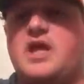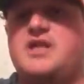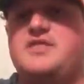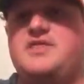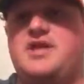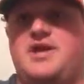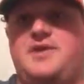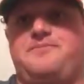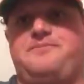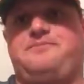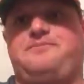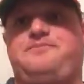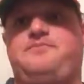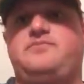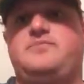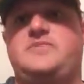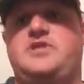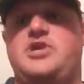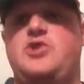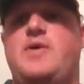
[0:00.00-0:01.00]
the
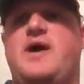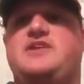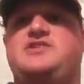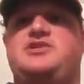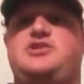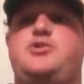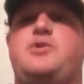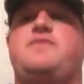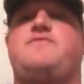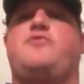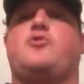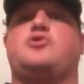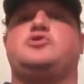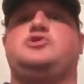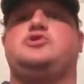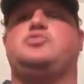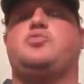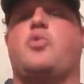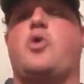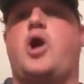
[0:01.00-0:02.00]
US and UN
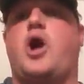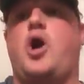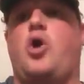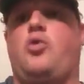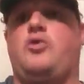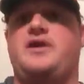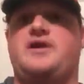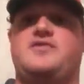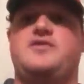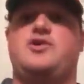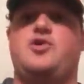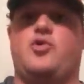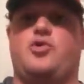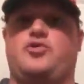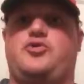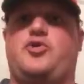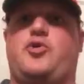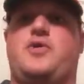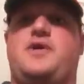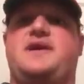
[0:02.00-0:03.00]
forces were holding the
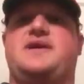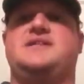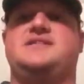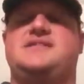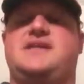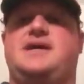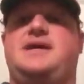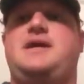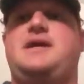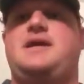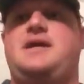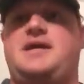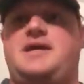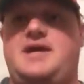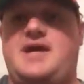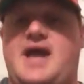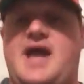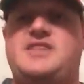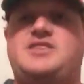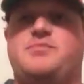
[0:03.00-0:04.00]
North Koreans
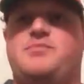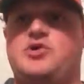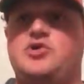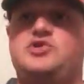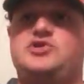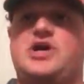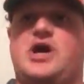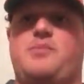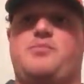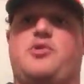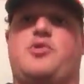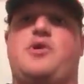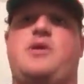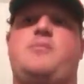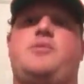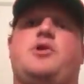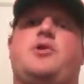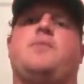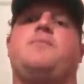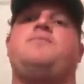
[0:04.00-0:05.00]
at the Busan
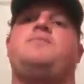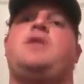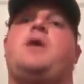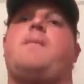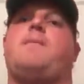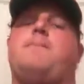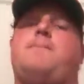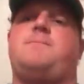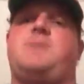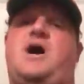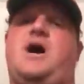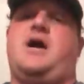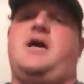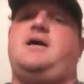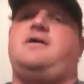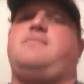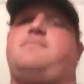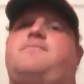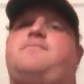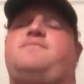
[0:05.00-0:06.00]
Perimeter,
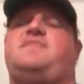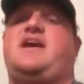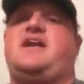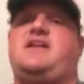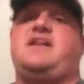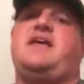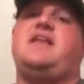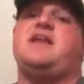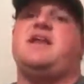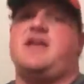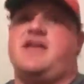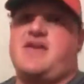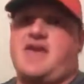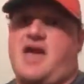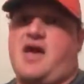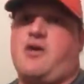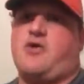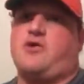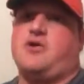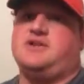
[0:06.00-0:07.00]
but they needed a
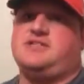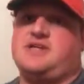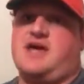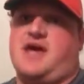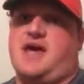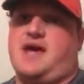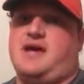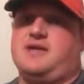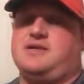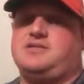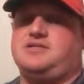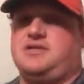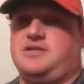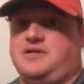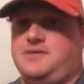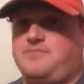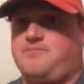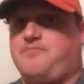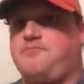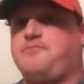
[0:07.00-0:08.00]
counterattack
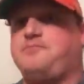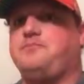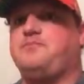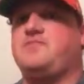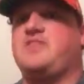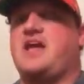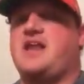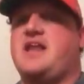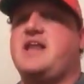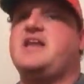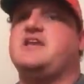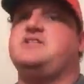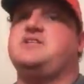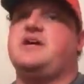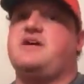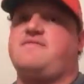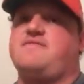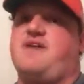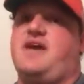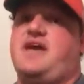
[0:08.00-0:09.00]
to, they needed
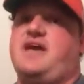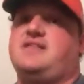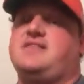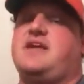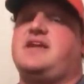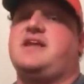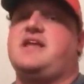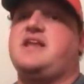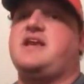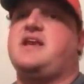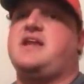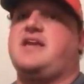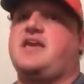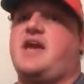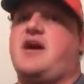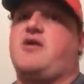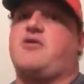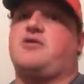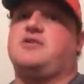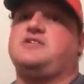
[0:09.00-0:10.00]
to invade. They needed a
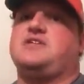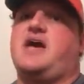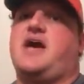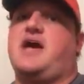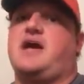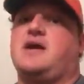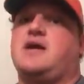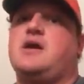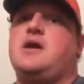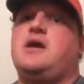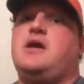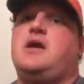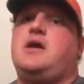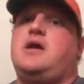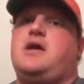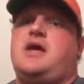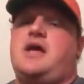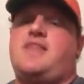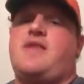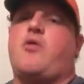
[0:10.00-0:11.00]
counterattack,
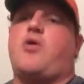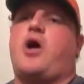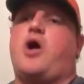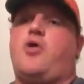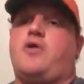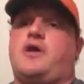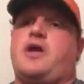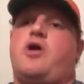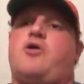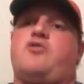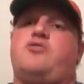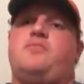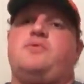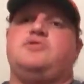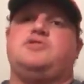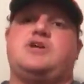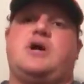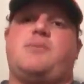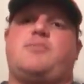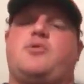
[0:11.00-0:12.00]
and they were holding on at the
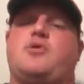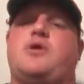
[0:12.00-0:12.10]
Busan